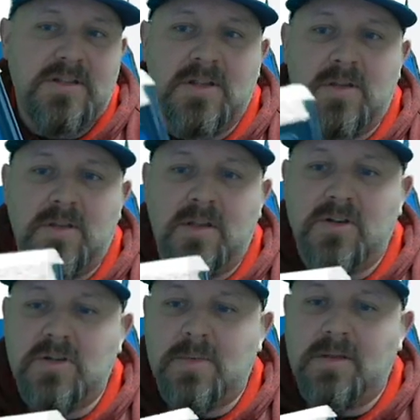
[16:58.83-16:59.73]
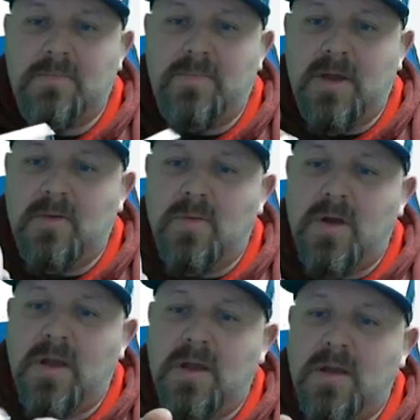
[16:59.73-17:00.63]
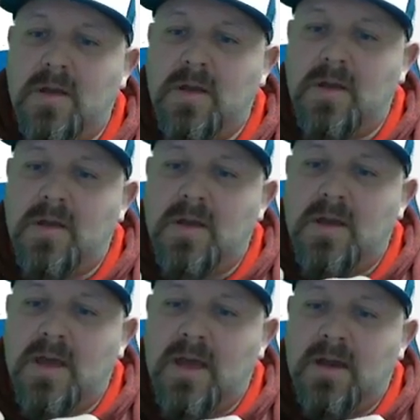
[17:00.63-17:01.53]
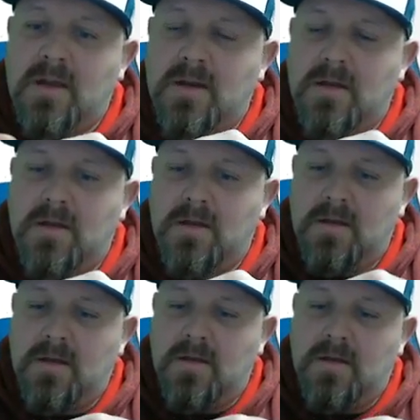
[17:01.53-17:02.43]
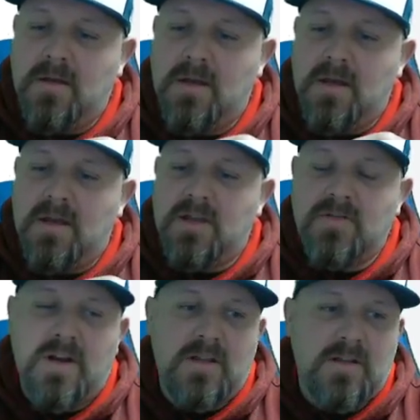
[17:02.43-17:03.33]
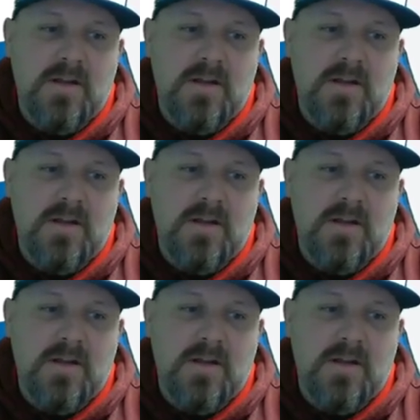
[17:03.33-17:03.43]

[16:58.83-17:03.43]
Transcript: sealed in there, so I'm going to have to pick away at it and try to get